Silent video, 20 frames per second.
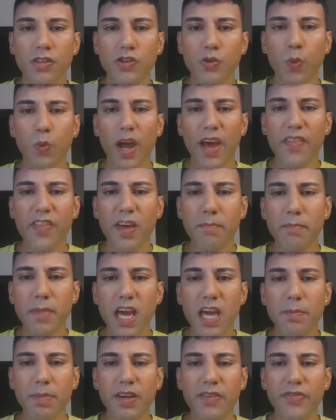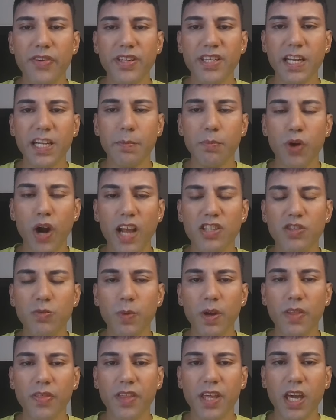To where they may be physically
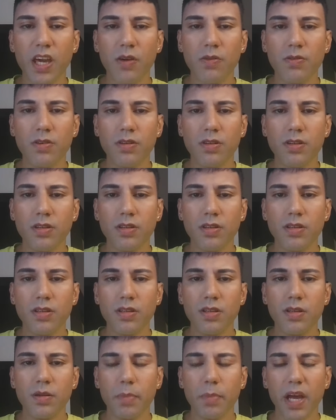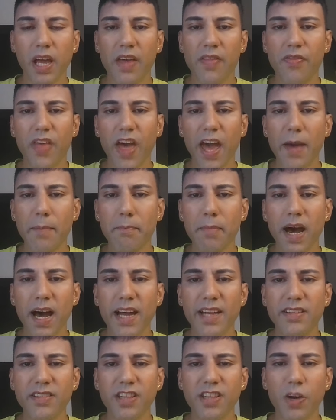present with you, but in their
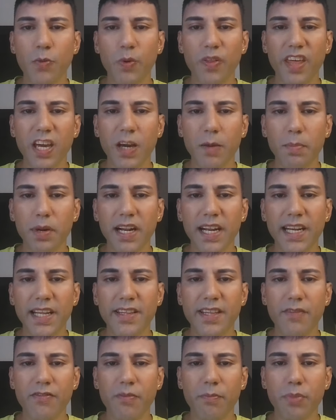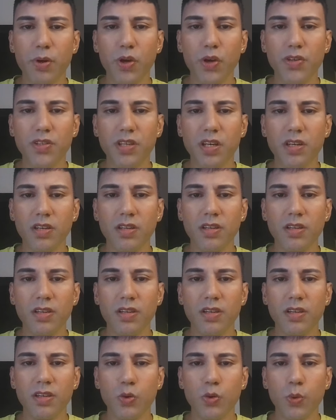minds they're with a completely different person
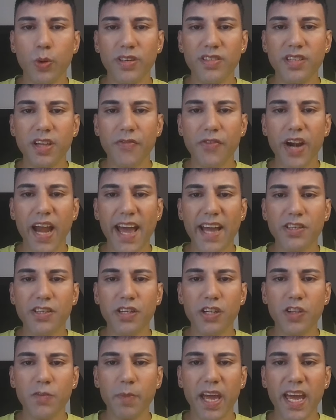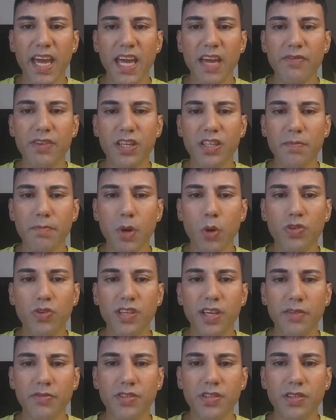who has different actions, behaviors, and
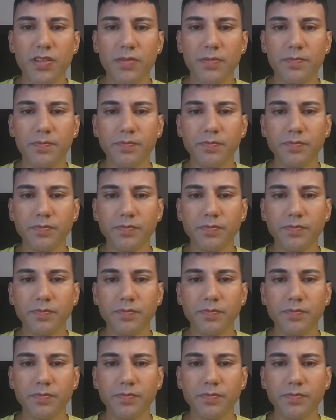motives.